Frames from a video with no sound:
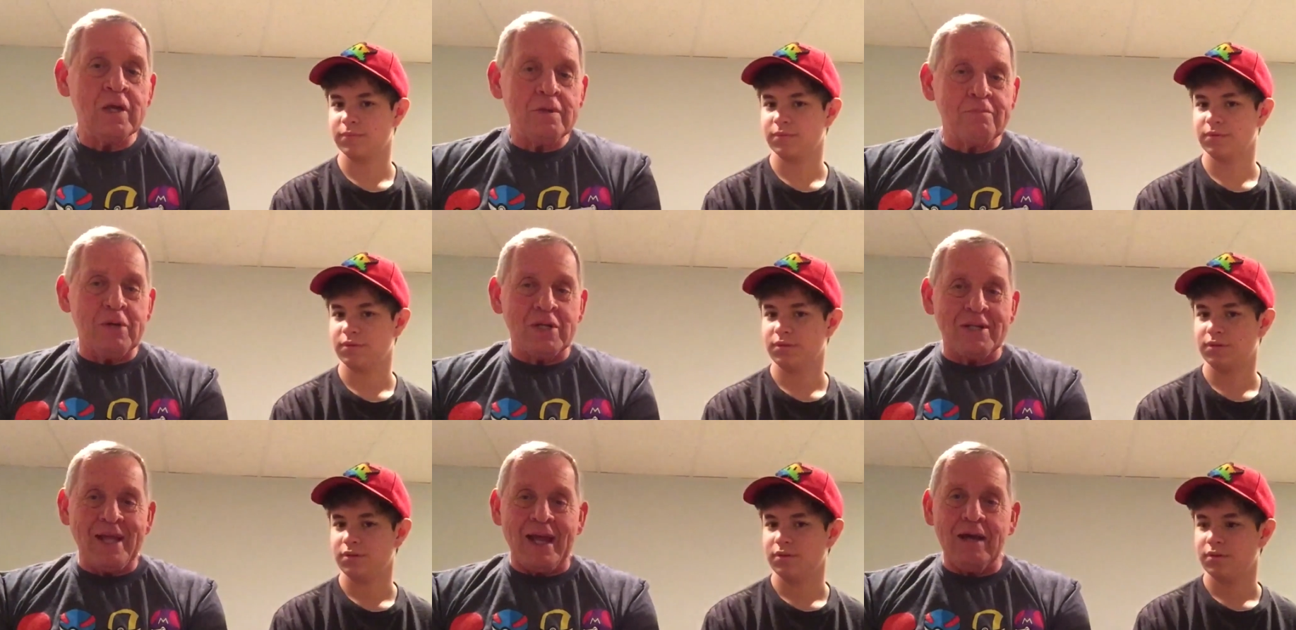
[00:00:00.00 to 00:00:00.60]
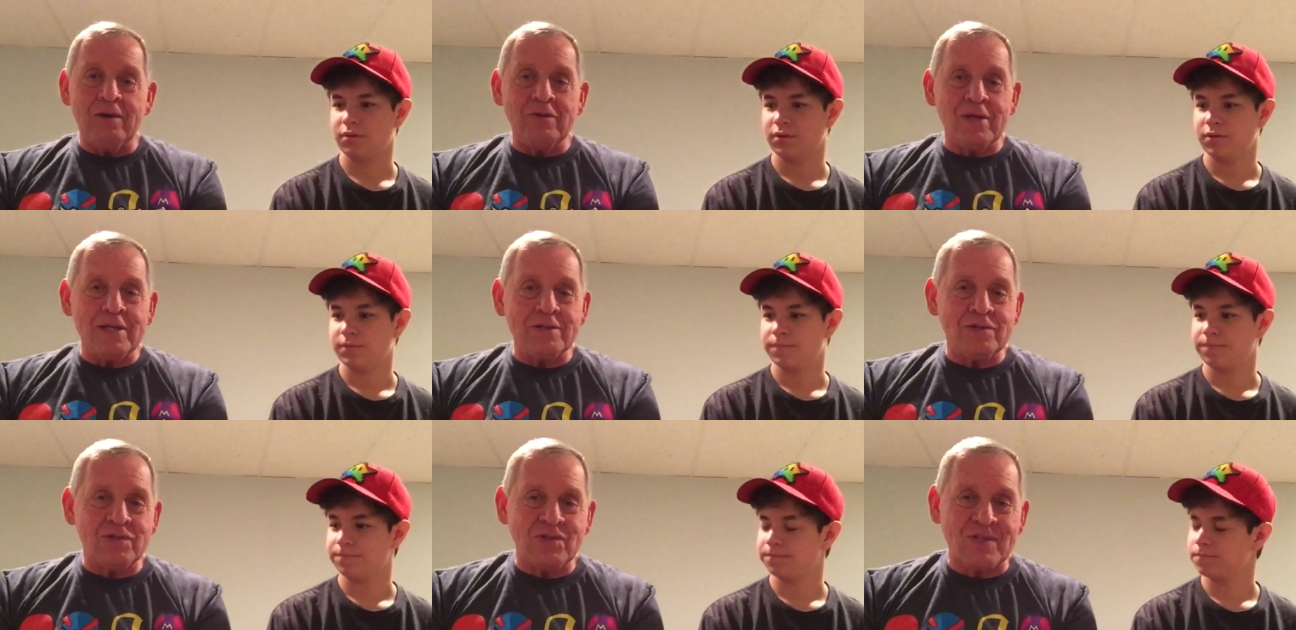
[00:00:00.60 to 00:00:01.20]
Speaker 1: But now
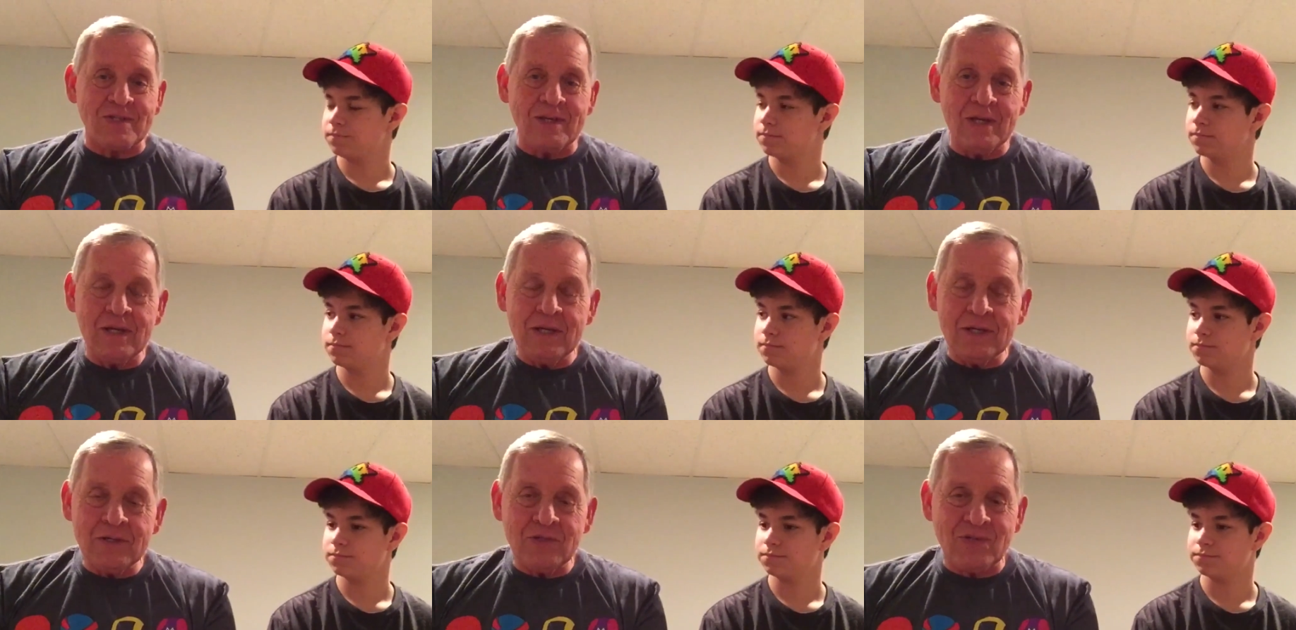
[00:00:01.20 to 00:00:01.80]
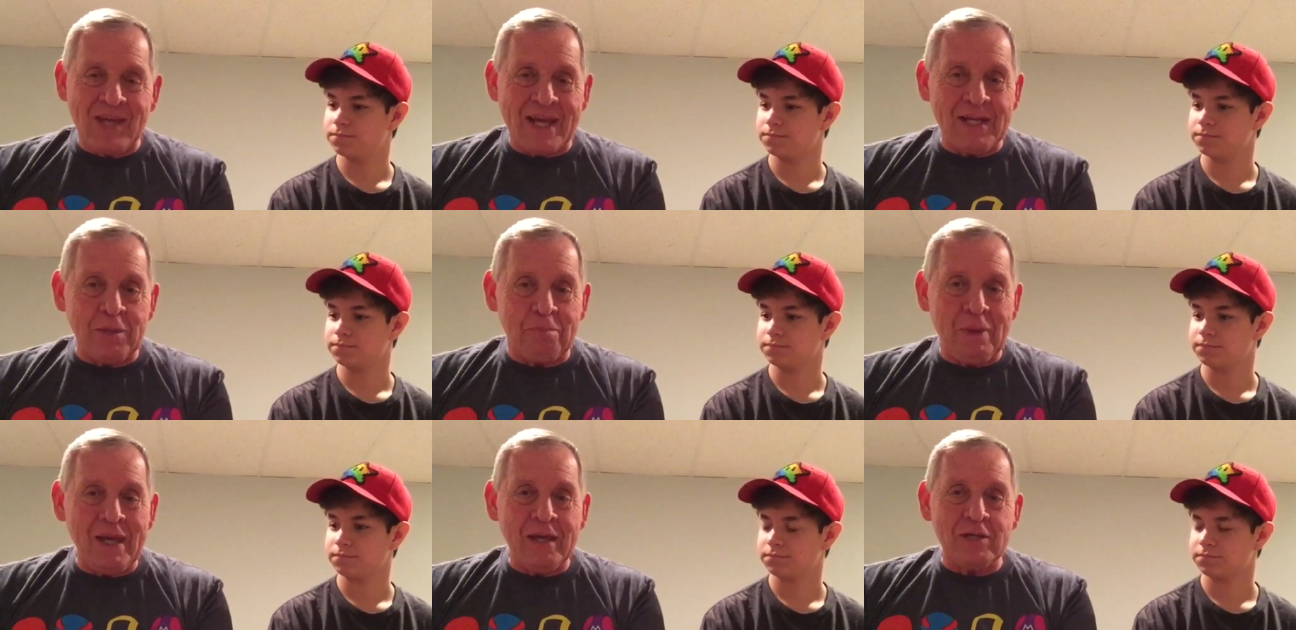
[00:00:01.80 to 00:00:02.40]
that's
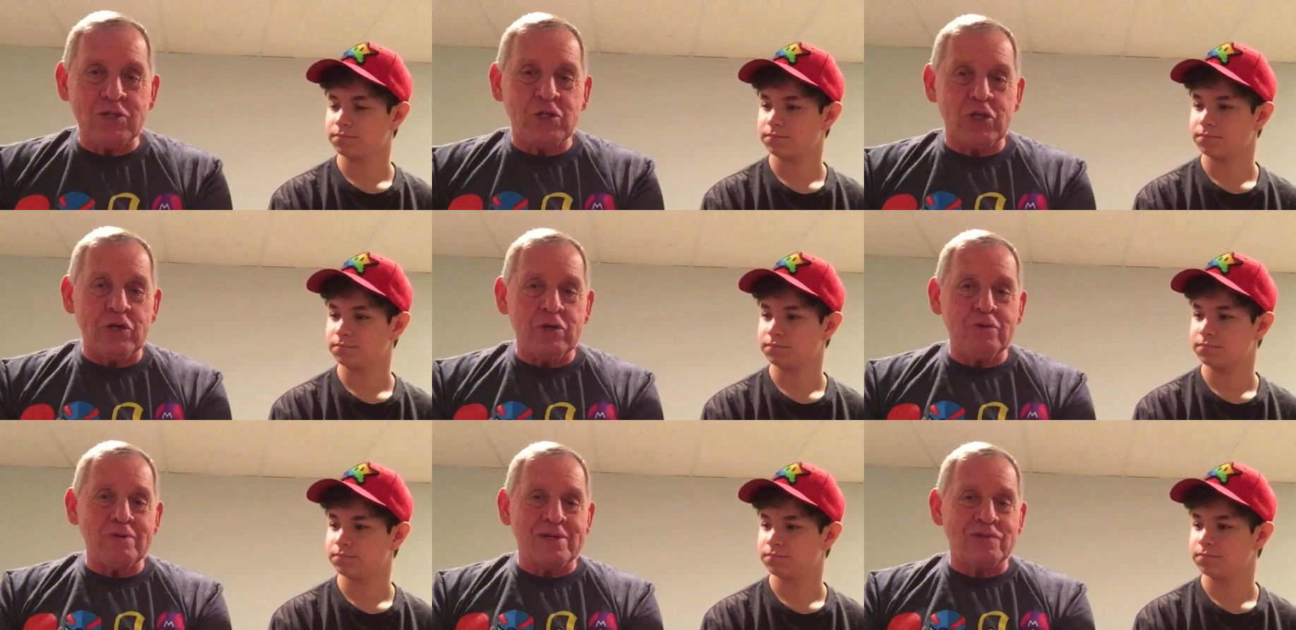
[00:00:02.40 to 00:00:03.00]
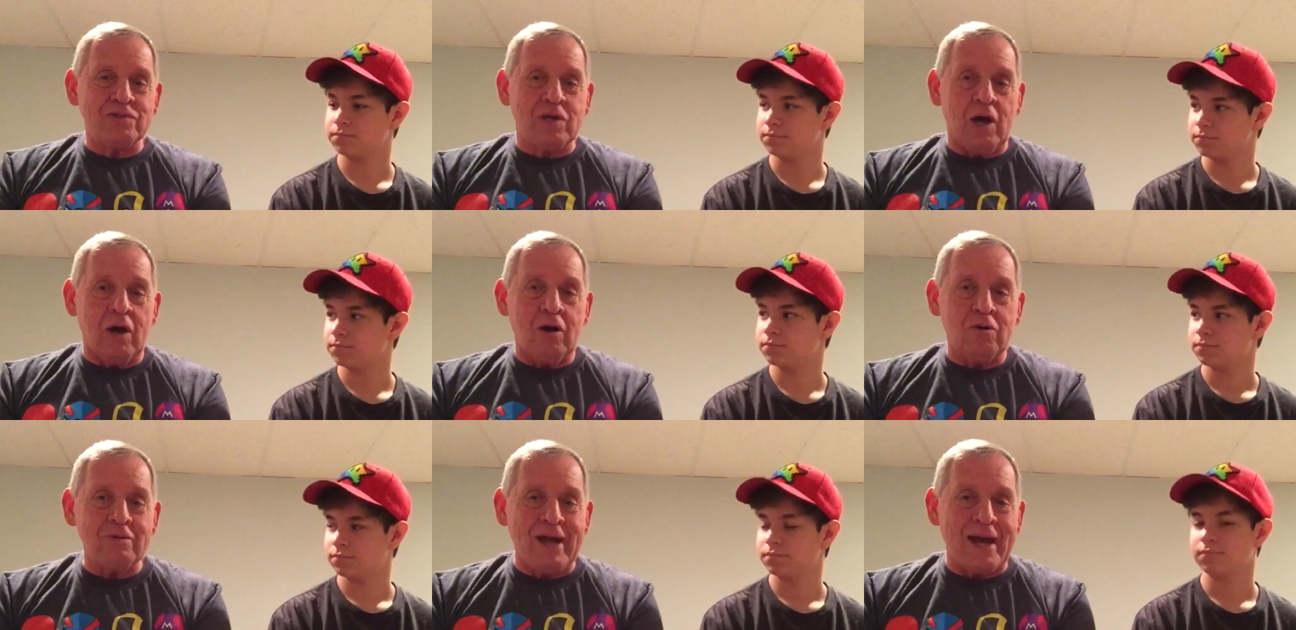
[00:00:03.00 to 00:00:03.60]
Santa Pikachu is
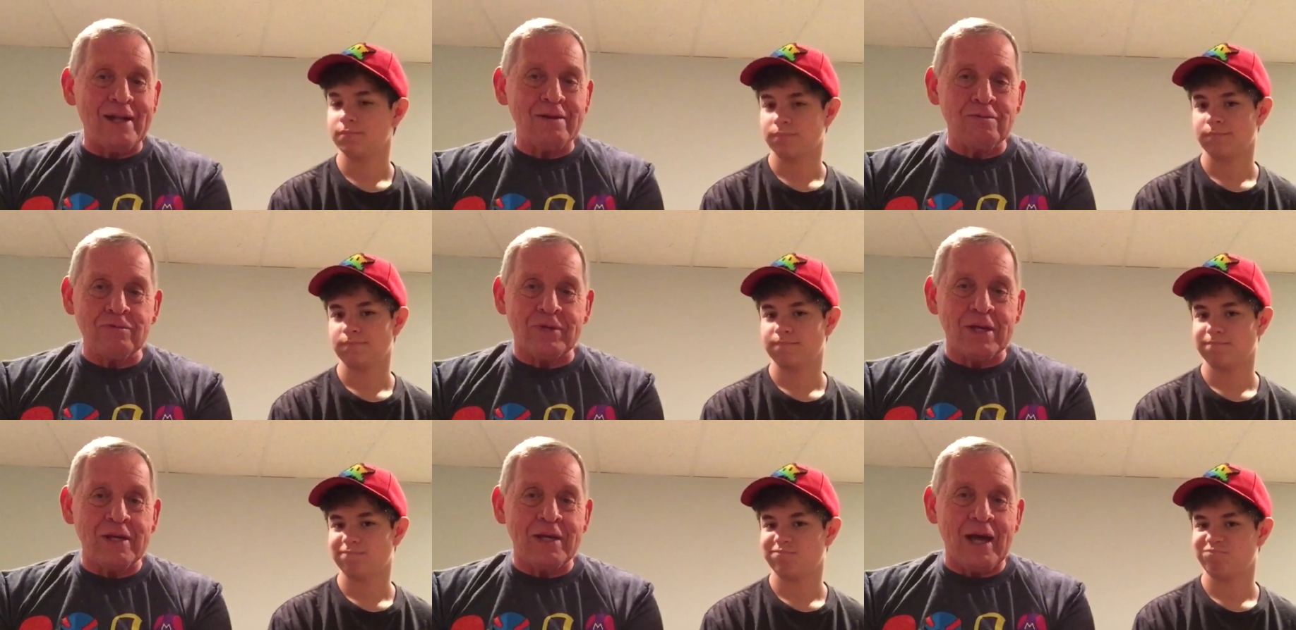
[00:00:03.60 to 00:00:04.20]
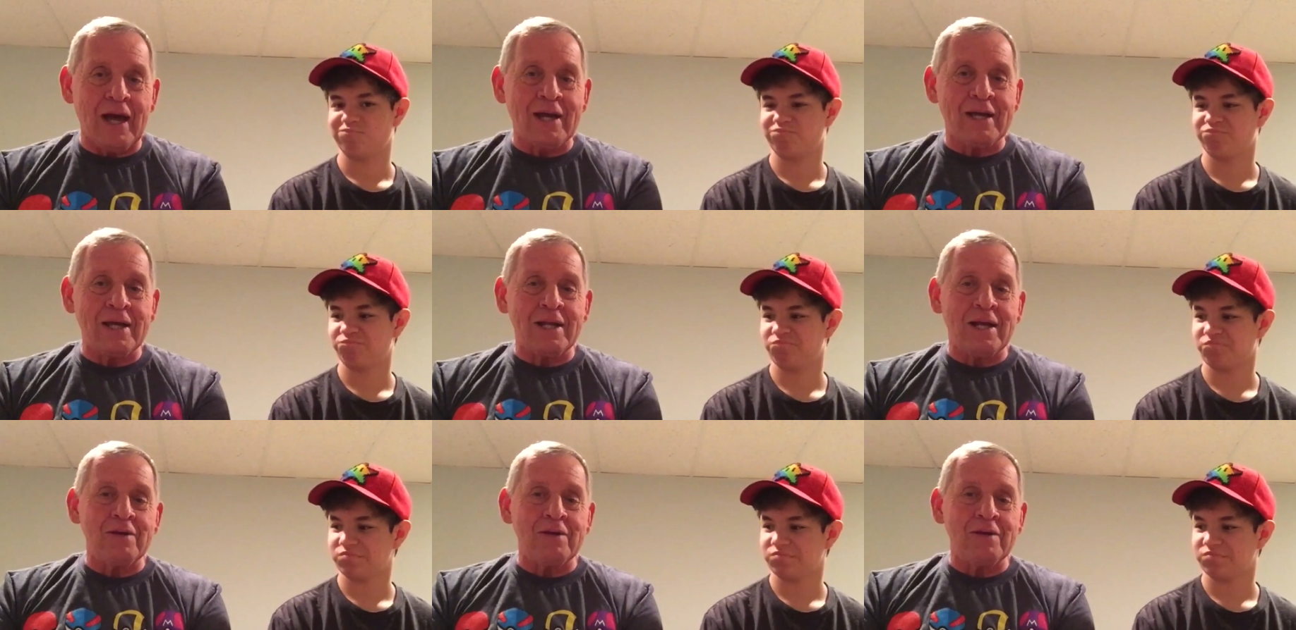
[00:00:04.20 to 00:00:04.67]
gone. I don't think I can